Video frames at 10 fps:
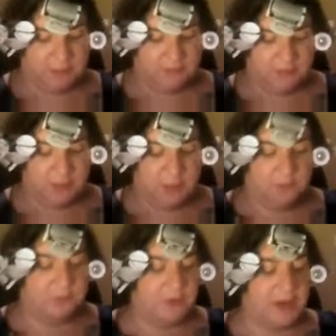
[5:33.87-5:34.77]
of
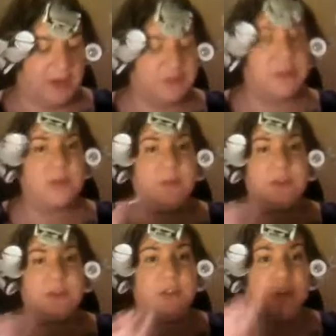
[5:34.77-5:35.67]
fresh, so I'm just
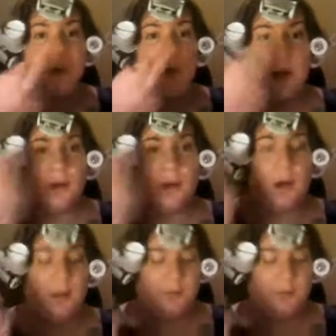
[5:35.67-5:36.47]
going to do an all